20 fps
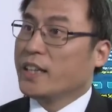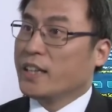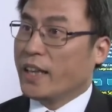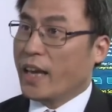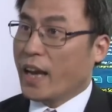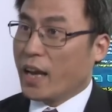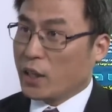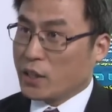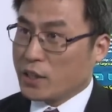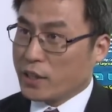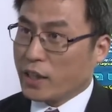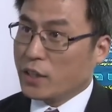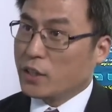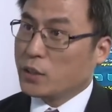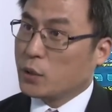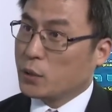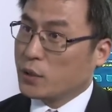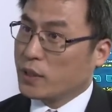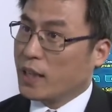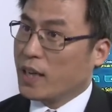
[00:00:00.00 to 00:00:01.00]
yeah,
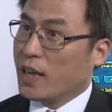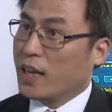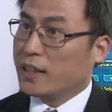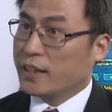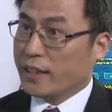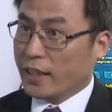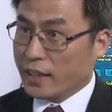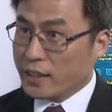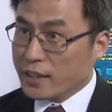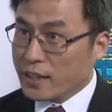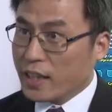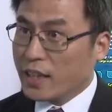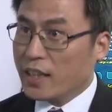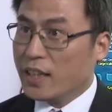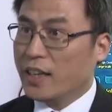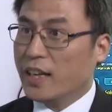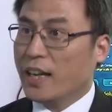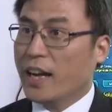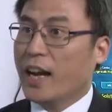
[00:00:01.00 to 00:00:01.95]
sent to the data